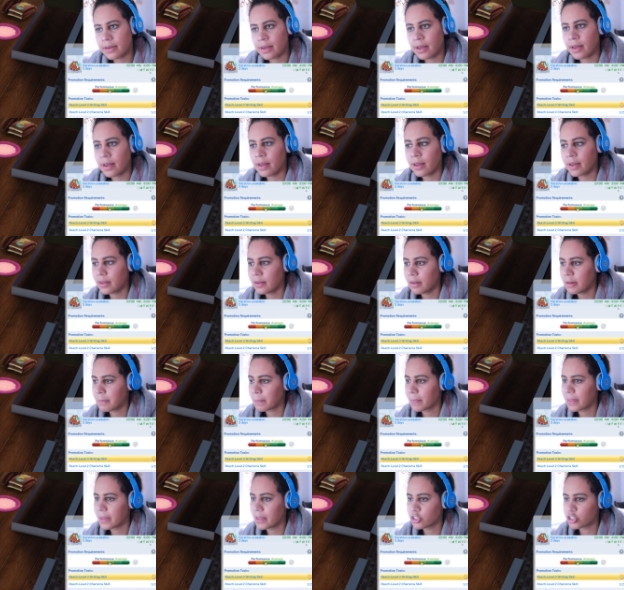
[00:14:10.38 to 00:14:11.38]
uh,
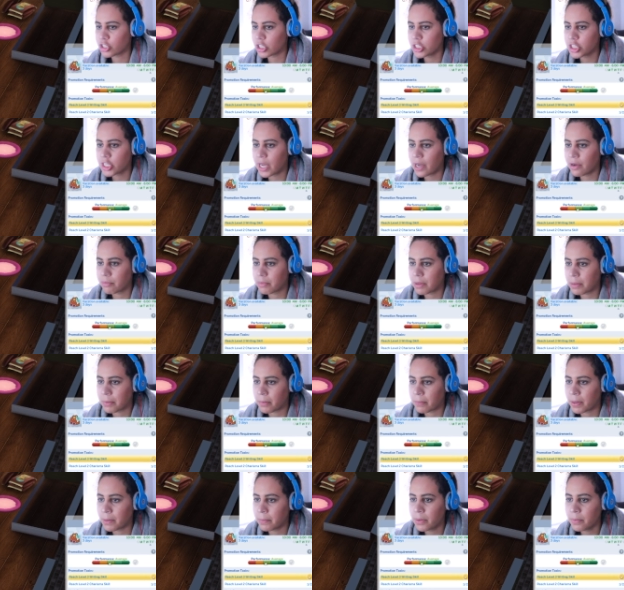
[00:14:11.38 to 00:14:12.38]
chit chat with
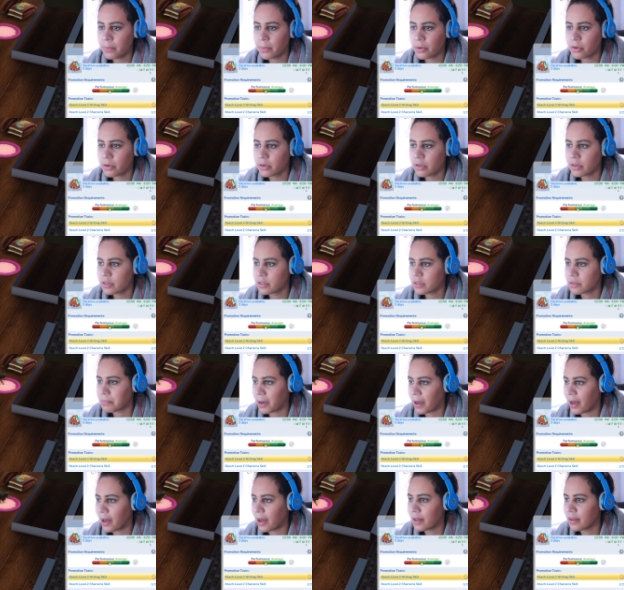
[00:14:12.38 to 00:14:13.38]
people. Maybe we'll go to the
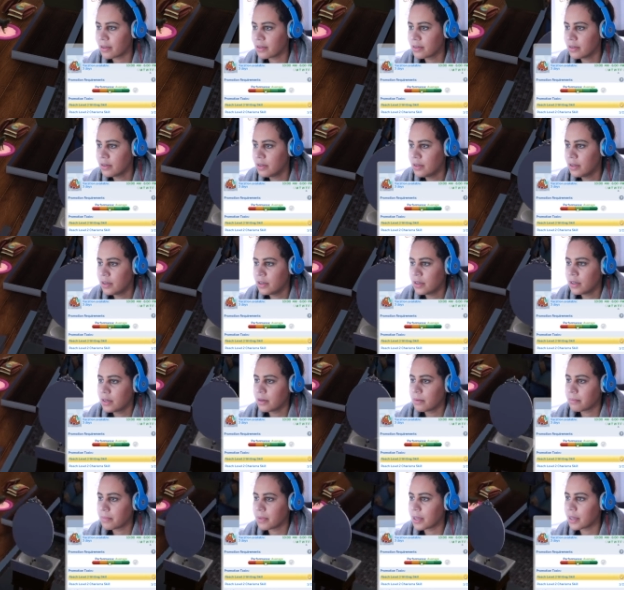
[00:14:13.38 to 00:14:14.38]
spa
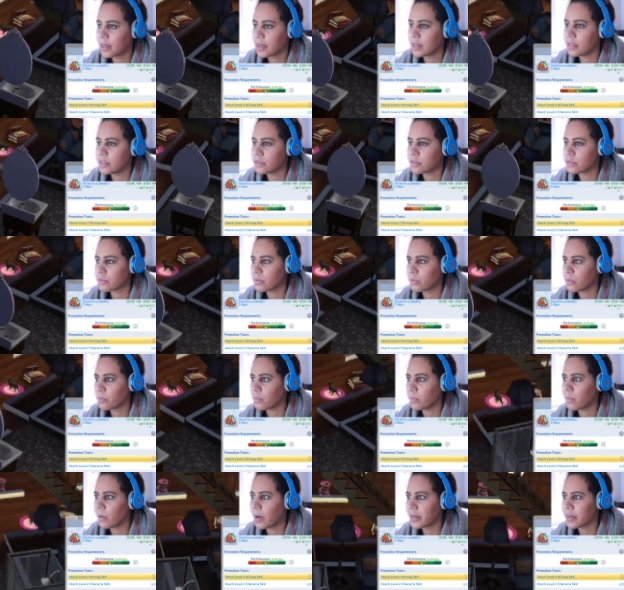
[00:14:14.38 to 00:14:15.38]
because
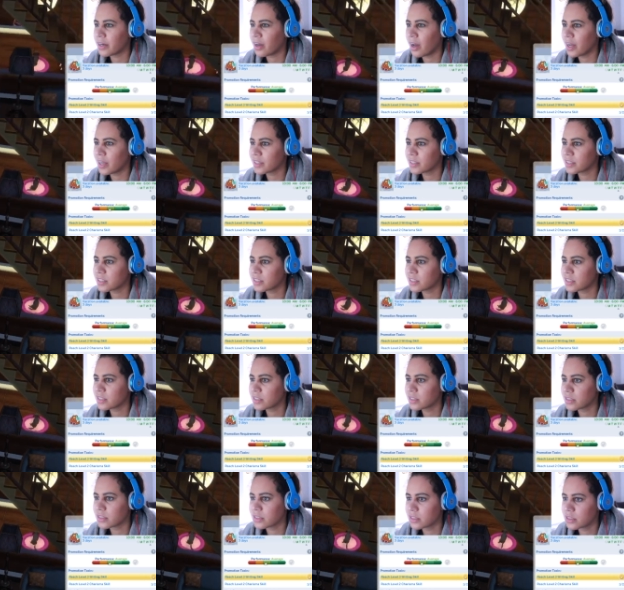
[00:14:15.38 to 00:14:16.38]
why not,
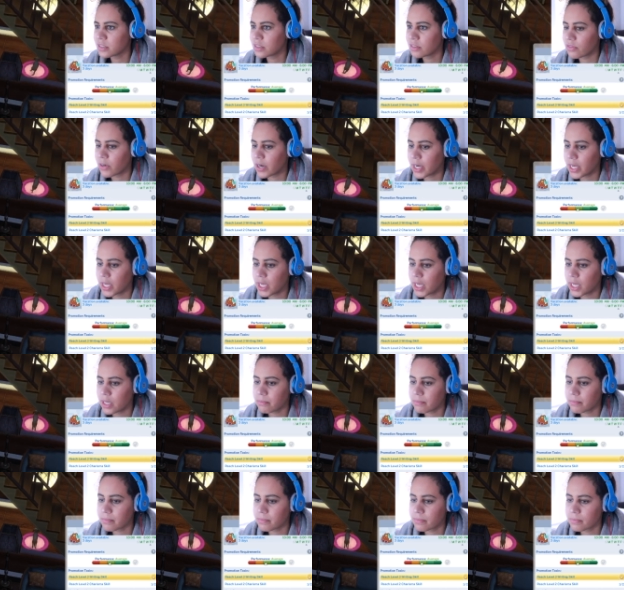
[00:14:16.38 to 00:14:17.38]
right?
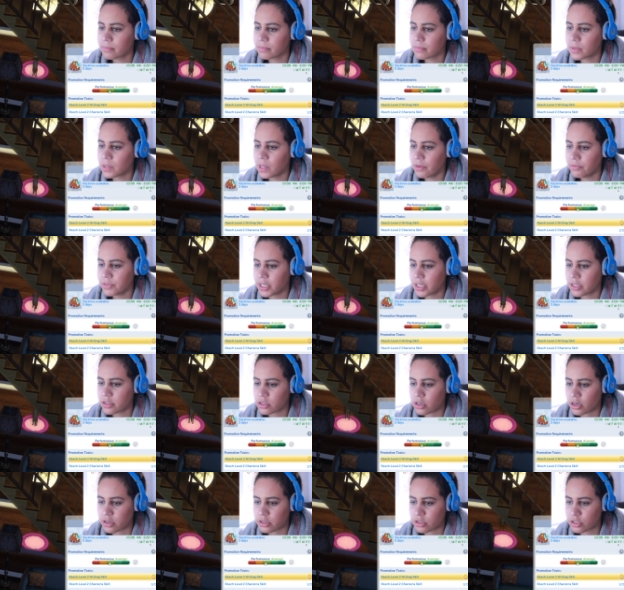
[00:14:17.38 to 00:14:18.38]
Love day
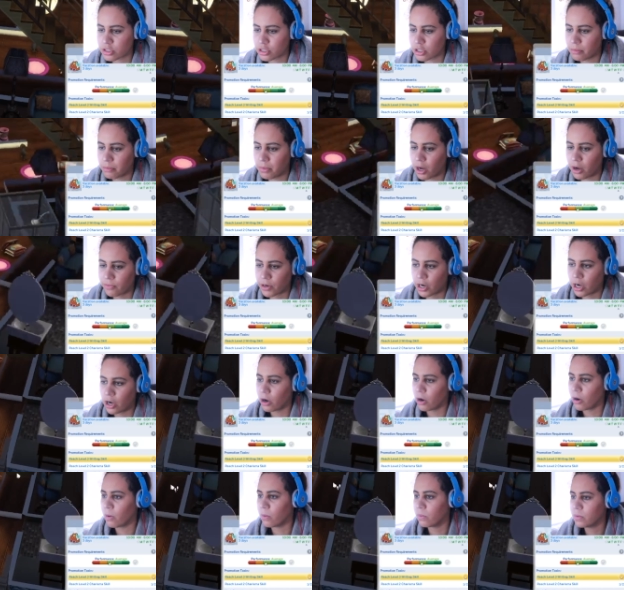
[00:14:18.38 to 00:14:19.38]
starts
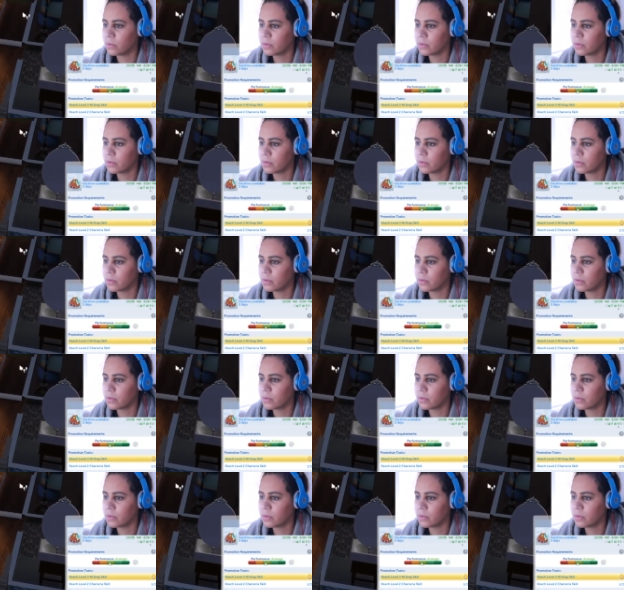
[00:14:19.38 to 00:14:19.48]
tomorrow.